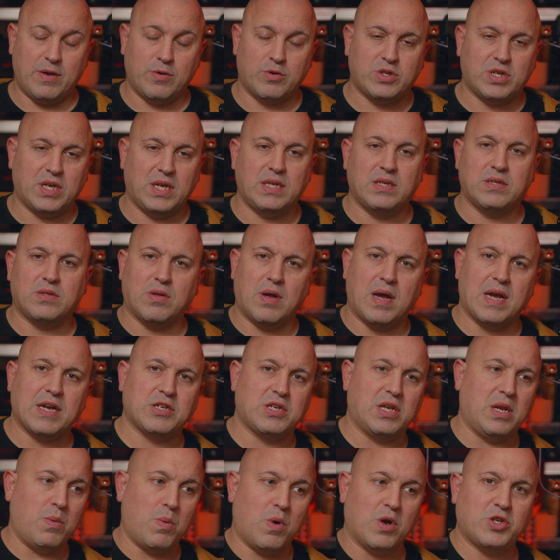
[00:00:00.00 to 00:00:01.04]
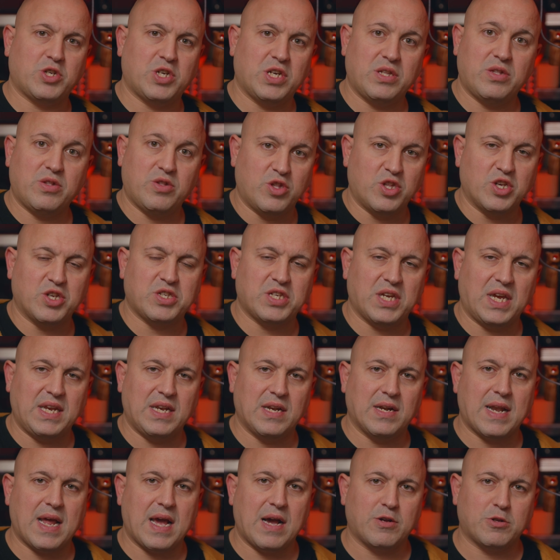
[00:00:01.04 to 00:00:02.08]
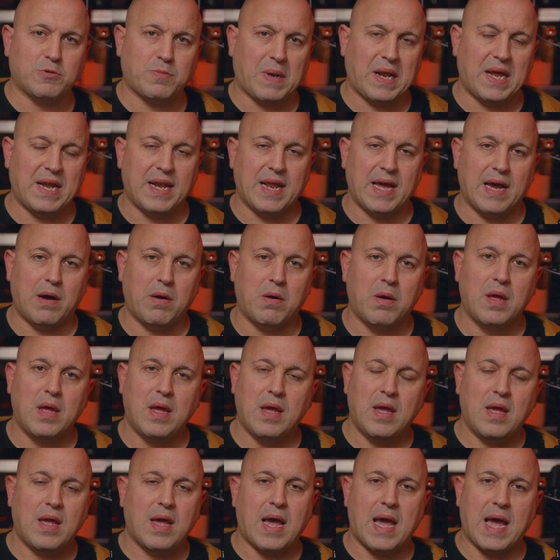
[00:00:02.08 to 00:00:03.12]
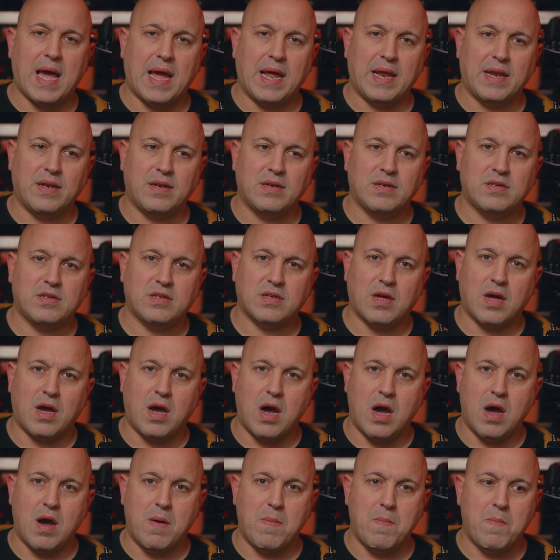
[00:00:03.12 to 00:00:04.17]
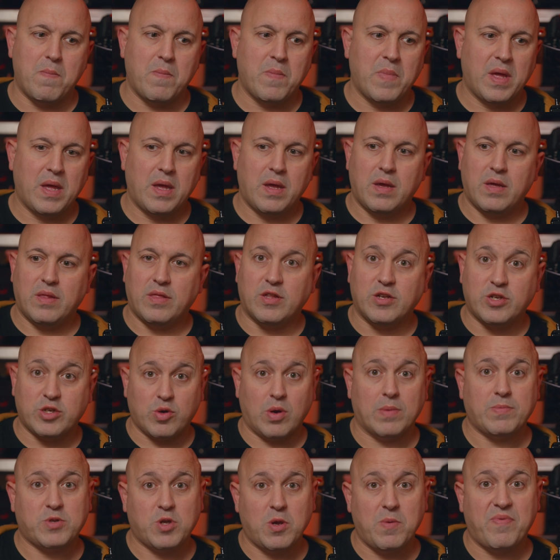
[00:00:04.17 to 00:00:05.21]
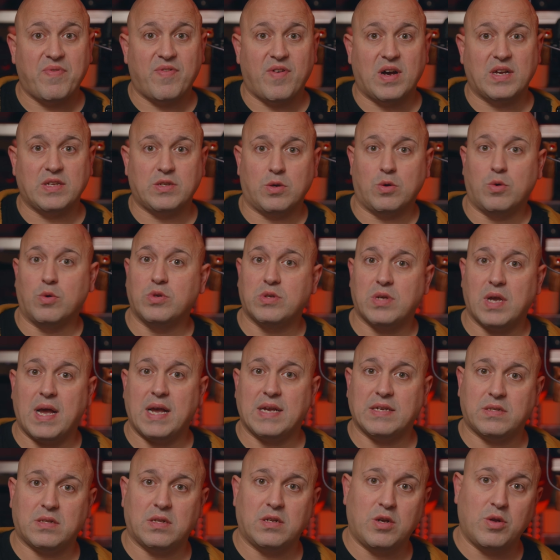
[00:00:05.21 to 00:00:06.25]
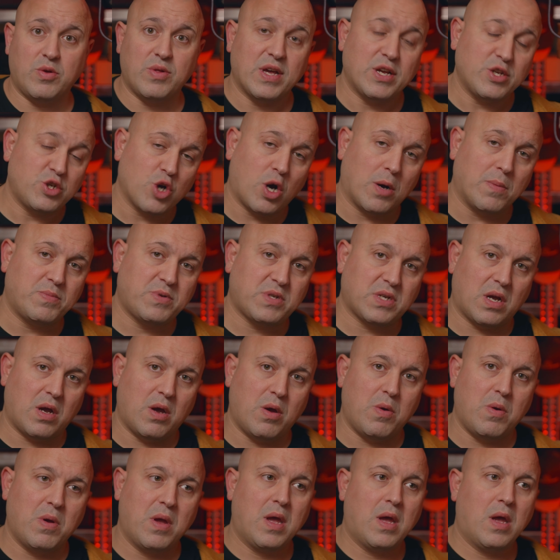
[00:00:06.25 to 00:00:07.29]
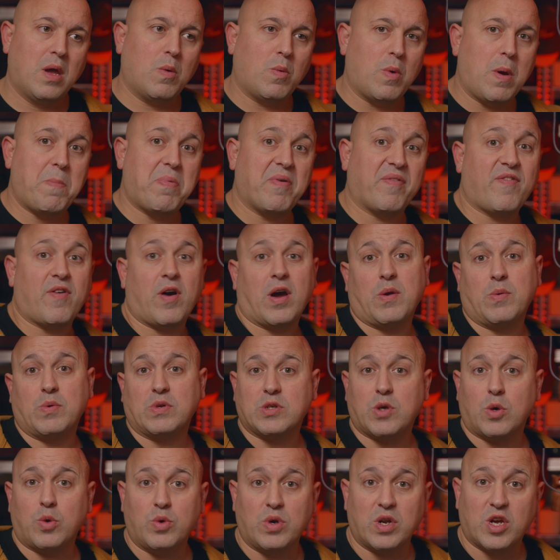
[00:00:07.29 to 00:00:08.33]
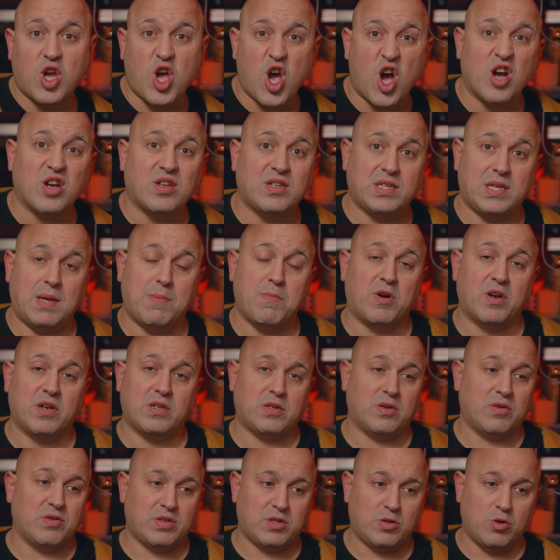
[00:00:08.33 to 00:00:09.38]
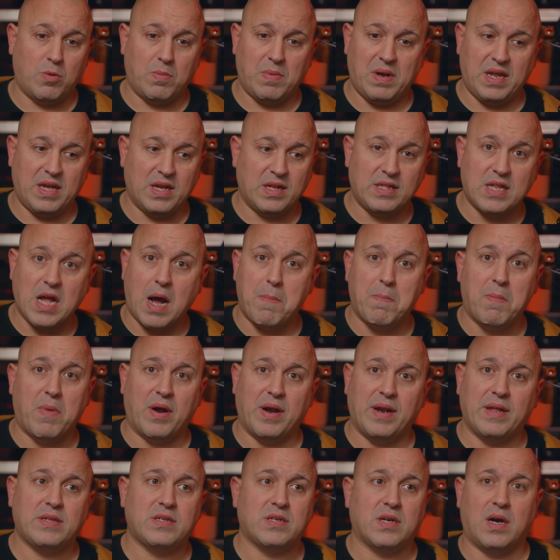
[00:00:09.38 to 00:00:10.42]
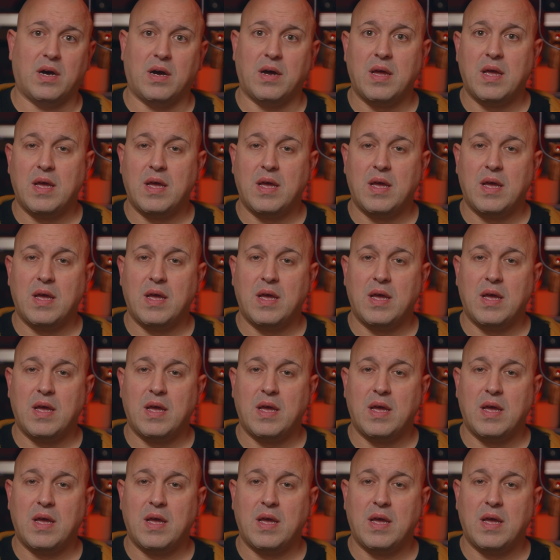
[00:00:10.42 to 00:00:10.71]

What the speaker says: or she is not actually watching the scene and how it's playing out, and the script supervisor also has to do their job. So we provide what's called a courtesy monitor. It's normally a dumb monitor